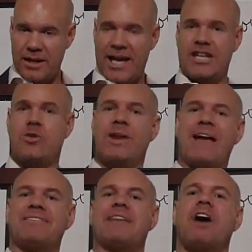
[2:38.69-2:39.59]
and you would
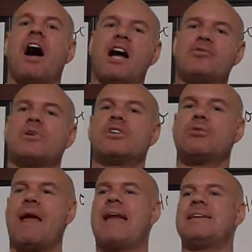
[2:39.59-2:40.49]
have to have 100
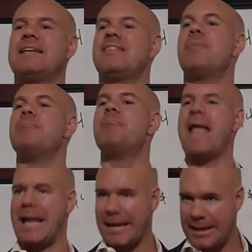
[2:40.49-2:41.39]
grand in the
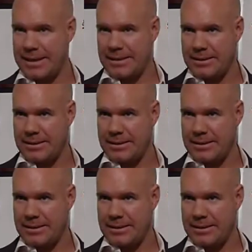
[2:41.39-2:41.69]
bank